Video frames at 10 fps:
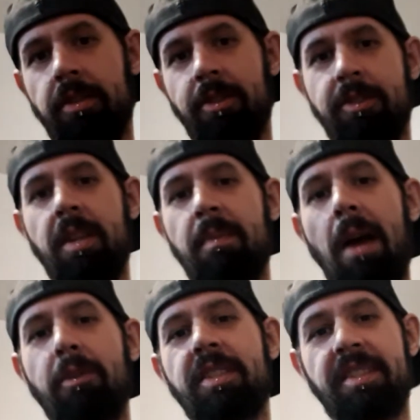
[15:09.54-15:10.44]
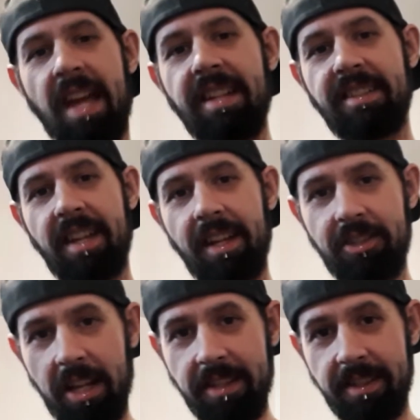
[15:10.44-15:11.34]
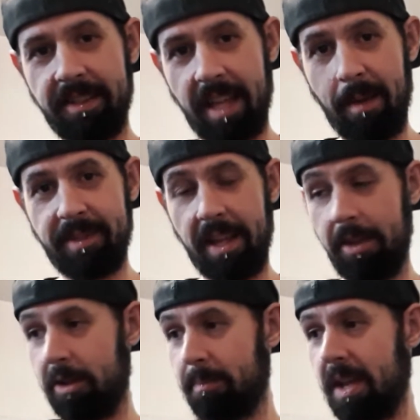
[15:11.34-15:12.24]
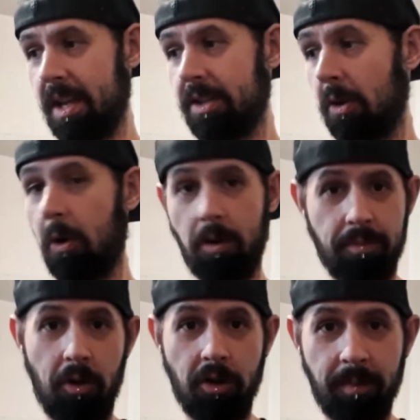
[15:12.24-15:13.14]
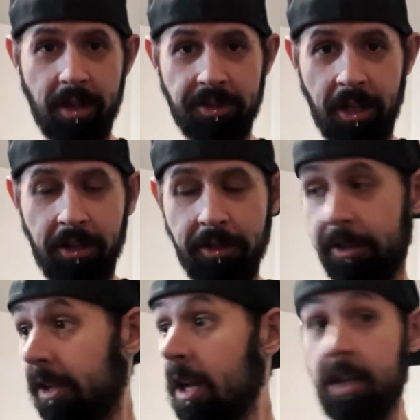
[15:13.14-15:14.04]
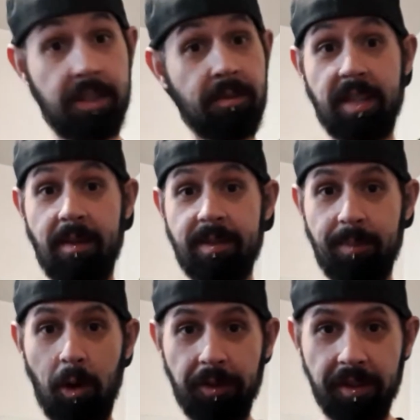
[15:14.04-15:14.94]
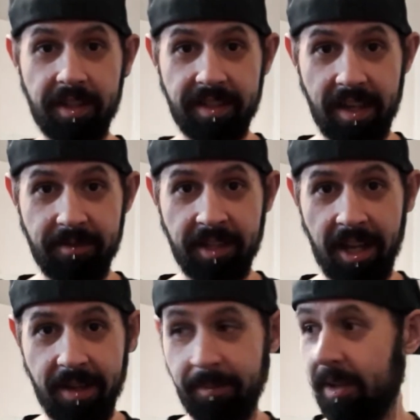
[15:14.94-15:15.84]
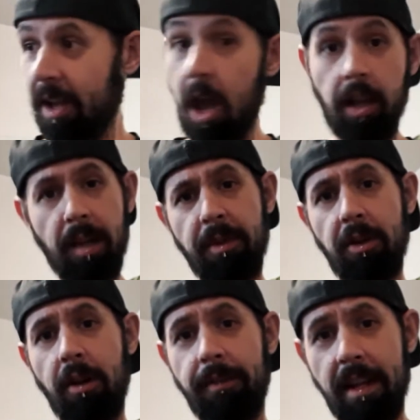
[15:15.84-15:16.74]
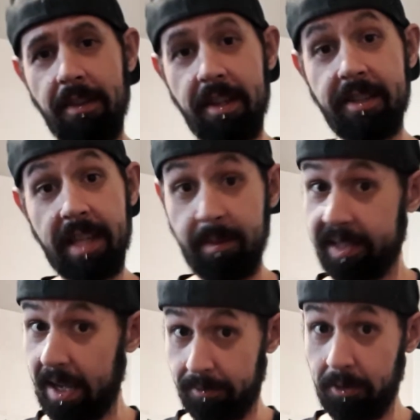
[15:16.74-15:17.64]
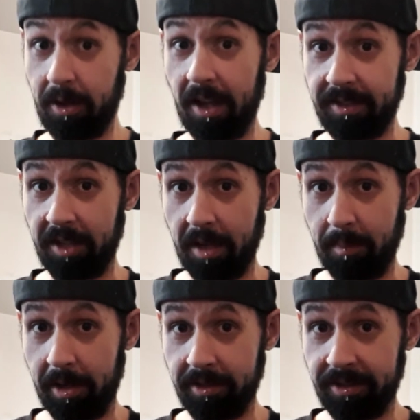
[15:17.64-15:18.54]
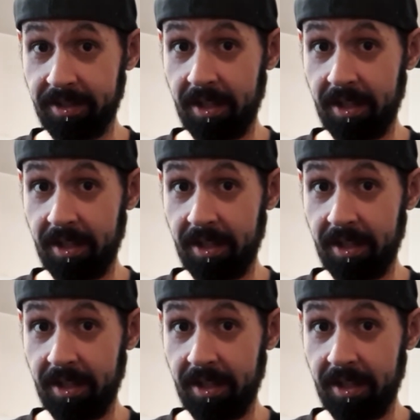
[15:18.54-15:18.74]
So team, that was 10 Sega Genesis games that either made or broke my childhood. Sometimes both at the same time. Let me know if any of these games gave you guys nightmares.